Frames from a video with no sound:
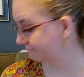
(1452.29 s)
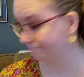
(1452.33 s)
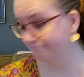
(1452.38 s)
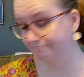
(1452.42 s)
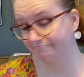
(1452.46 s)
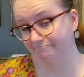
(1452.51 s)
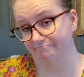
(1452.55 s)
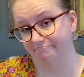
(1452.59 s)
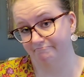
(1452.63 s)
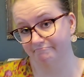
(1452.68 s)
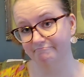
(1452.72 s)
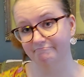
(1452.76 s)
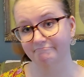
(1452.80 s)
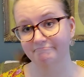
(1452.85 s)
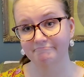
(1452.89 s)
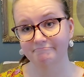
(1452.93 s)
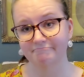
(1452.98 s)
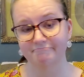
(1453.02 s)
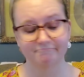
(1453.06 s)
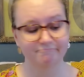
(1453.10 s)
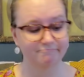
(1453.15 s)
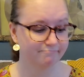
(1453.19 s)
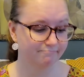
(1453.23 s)

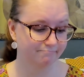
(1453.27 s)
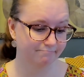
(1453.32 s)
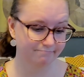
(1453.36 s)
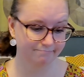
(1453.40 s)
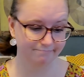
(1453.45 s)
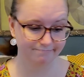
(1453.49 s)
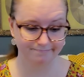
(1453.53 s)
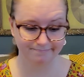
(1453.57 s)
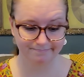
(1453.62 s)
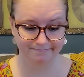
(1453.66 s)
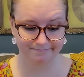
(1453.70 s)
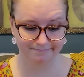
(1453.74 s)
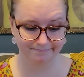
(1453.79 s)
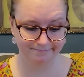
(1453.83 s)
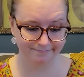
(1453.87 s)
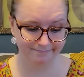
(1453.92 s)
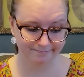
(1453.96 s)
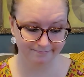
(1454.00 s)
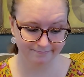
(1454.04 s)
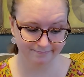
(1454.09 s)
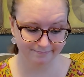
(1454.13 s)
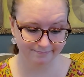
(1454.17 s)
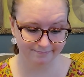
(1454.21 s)

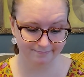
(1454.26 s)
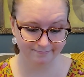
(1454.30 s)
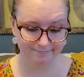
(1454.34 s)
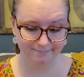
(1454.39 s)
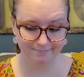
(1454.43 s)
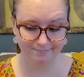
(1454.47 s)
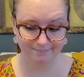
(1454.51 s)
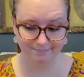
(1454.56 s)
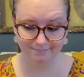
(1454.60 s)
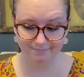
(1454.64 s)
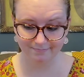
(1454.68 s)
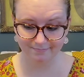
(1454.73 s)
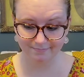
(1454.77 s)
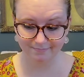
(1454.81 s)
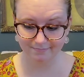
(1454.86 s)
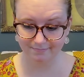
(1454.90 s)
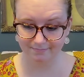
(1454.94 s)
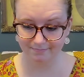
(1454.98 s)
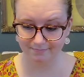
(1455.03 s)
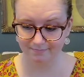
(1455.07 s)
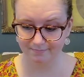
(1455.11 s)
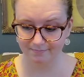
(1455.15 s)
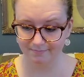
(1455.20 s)

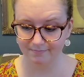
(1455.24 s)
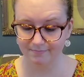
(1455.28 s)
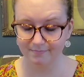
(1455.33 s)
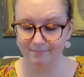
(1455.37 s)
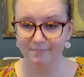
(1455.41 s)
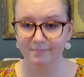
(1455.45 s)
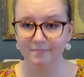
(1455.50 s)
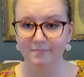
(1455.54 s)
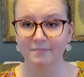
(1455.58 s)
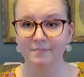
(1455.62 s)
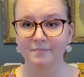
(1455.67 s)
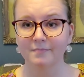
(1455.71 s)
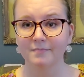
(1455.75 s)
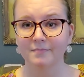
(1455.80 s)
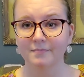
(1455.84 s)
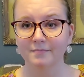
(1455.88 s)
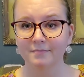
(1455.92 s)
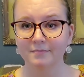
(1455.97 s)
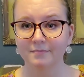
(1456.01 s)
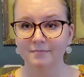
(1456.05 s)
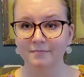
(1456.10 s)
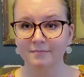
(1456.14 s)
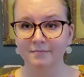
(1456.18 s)

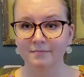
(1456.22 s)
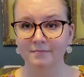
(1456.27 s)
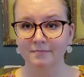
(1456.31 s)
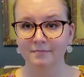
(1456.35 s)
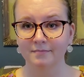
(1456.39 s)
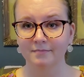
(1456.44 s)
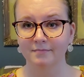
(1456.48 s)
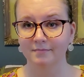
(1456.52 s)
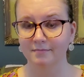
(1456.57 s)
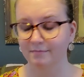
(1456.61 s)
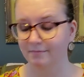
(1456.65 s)
[no speech]